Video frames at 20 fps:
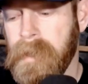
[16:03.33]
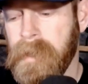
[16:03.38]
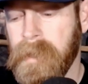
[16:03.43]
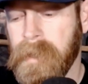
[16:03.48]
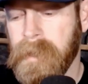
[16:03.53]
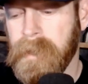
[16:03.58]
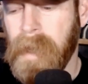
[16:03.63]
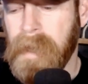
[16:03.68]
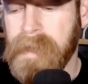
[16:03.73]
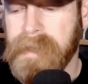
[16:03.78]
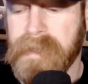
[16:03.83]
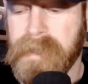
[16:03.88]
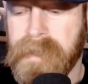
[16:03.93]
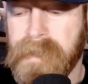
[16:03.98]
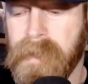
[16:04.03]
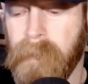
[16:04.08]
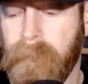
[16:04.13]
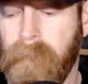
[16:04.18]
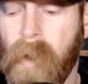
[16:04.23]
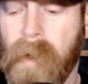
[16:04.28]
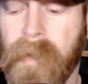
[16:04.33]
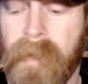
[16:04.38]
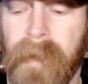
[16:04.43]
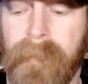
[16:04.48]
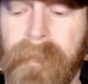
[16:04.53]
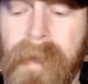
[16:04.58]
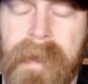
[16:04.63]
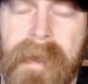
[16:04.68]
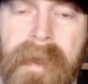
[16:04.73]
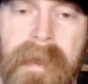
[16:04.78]
Guys, the point that
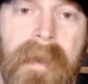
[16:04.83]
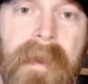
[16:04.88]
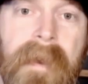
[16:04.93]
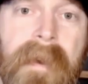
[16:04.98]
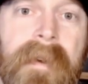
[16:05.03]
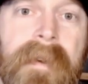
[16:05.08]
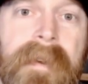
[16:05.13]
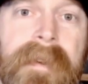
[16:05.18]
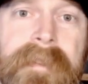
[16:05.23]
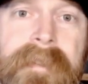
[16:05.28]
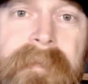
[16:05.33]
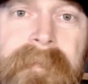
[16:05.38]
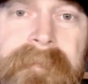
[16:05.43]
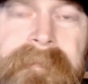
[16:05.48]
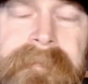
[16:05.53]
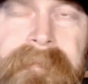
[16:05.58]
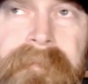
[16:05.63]
I'm making here is